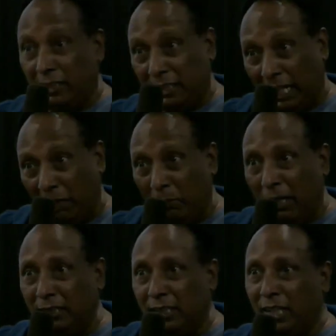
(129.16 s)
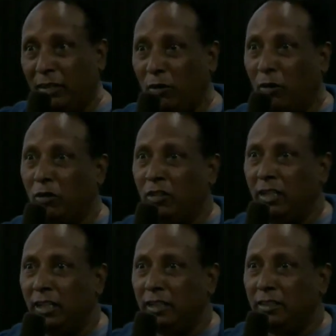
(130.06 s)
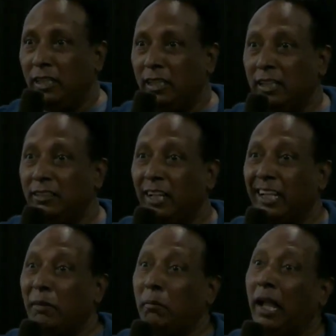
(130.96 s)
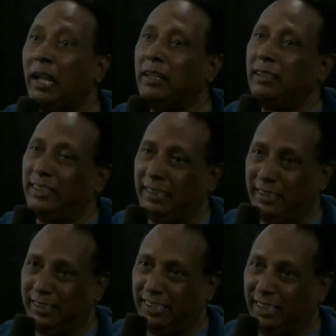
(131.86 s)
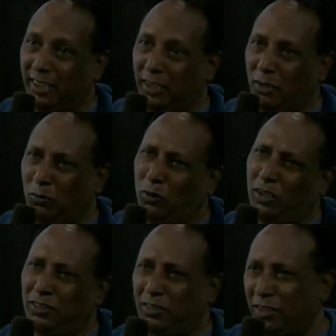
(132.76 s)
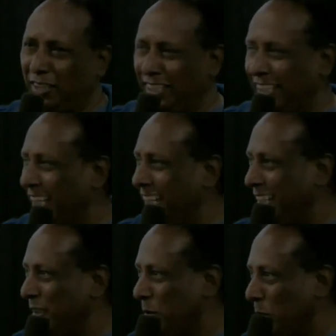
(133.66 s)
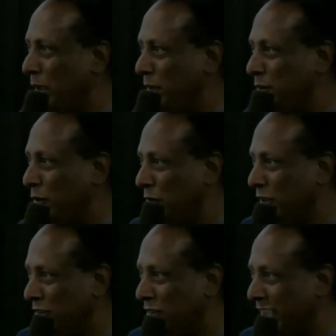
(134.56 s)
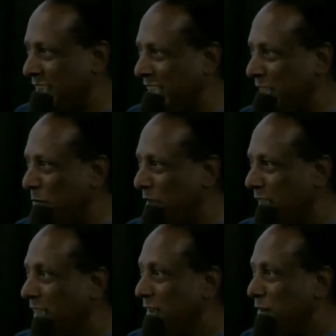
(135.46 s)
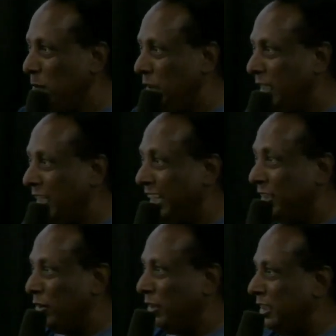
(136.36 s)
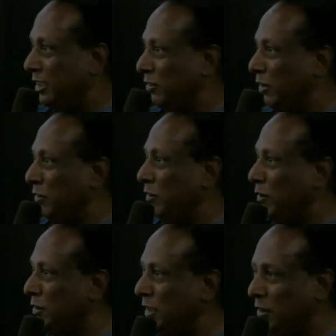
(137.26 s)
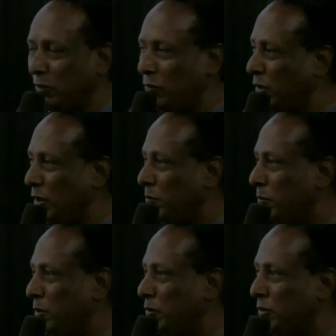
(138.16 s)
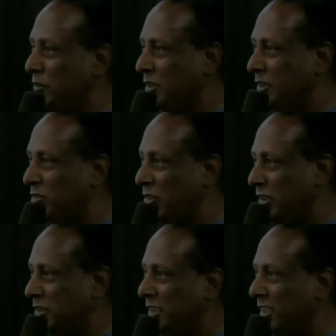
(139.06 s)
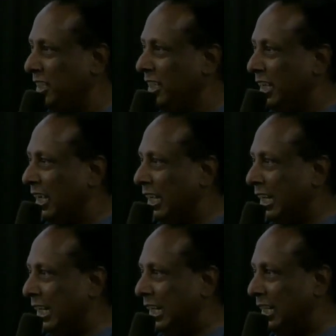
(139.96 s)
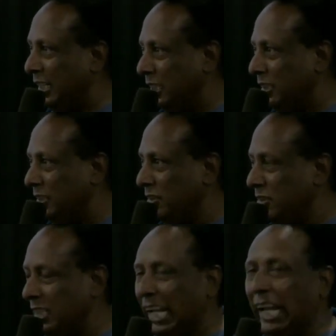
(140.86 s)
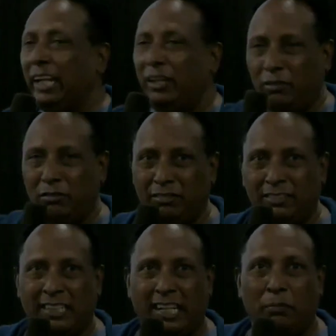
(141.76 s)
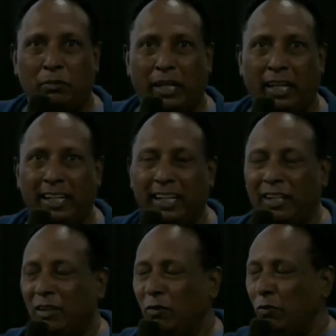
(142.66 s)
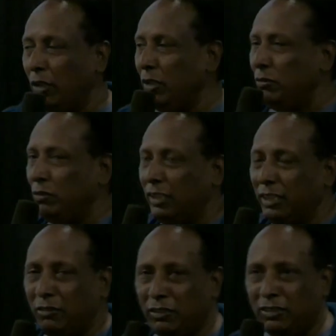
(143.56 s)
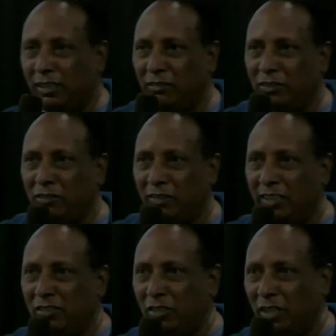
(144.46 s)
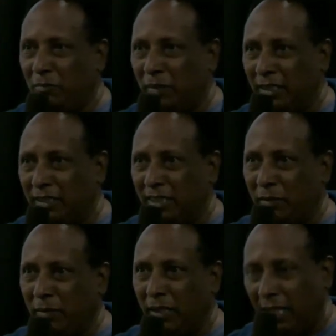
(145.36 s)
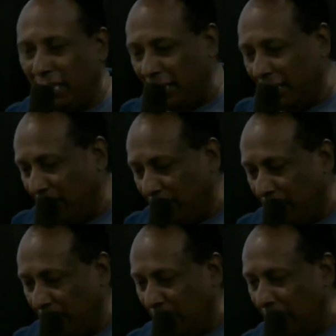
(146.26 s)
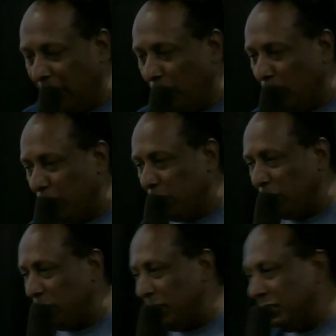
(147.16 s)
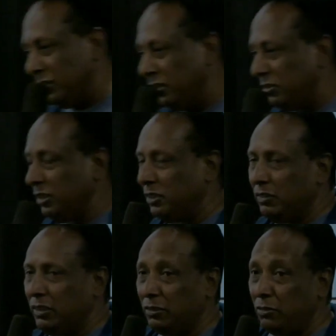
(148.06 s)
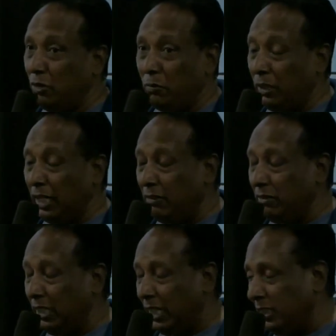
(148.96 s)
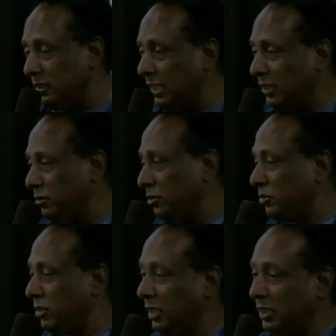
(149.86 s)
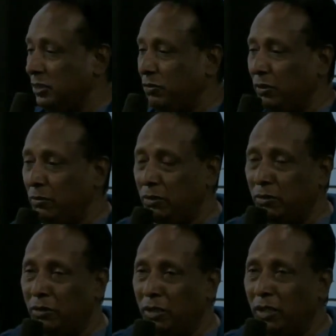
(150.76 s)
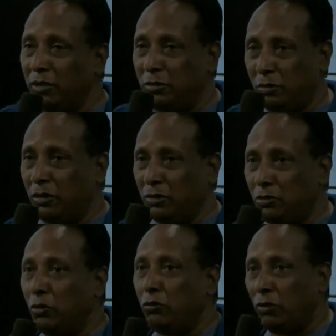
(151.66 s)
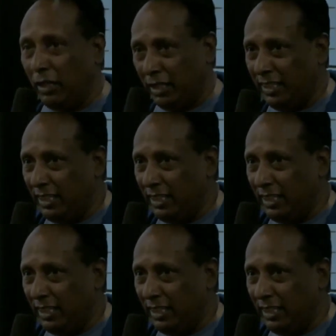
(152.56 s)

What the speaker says: Time magazine wrote, she thinks like a man. What a male chauvinistic statement. Similarly, I thought having watched that, what a beautiful structure, this narrative scripting. Wonderful it was. I was very stunned by the scripting. I really wanted to discuss this with the student, but I haven't had a chance to screen this film to students so far.